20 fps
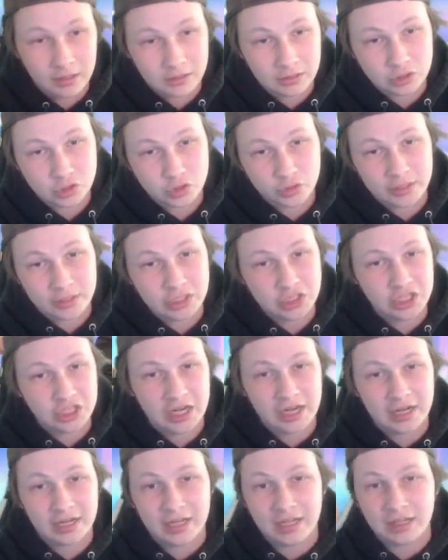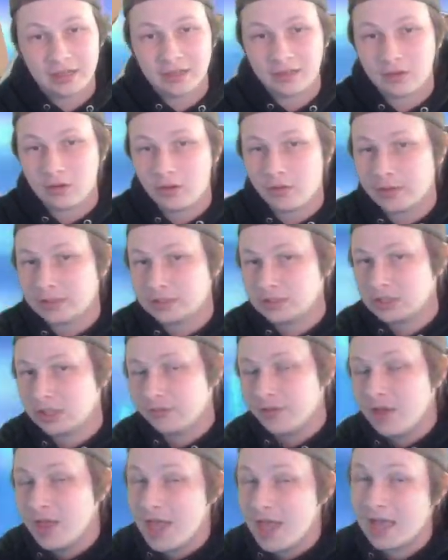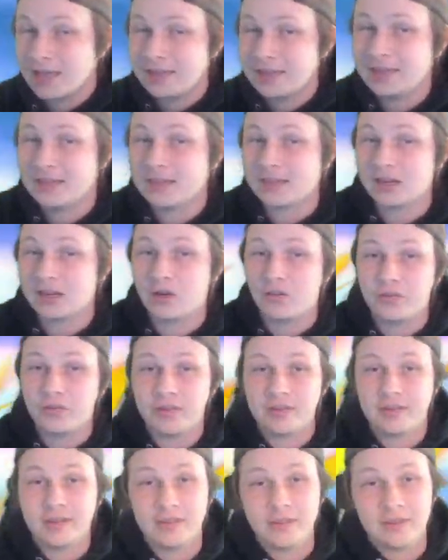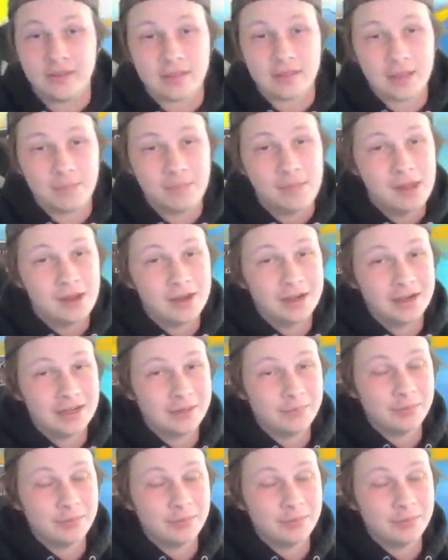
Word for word: and trace shenanigans and all that stuff. As he is going to go for the Z this time, I